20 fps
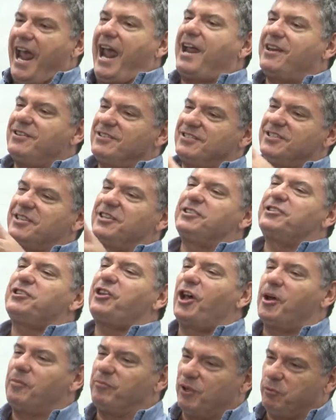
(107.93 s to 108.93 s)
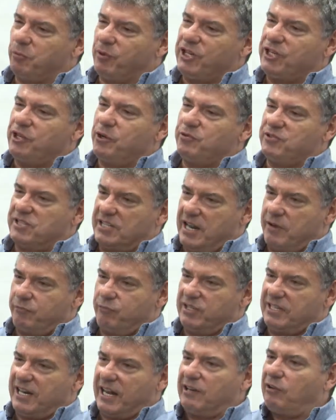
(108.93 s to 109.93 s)
hence the term that we use in
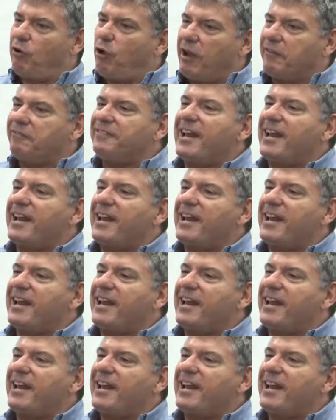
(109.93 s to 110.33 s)
everyday life,